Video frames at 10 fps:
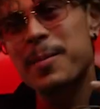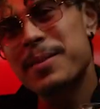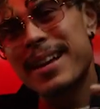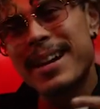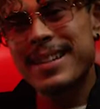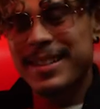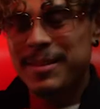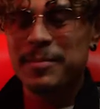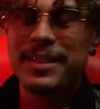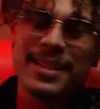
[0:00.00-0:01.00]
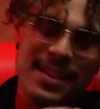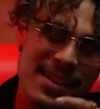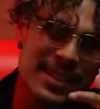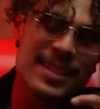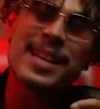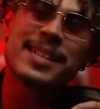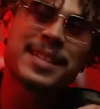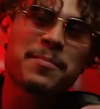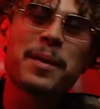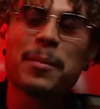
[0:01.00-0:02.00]
that, but stage
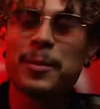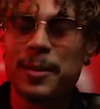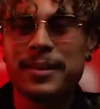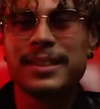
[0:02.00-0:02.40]
name Pablo.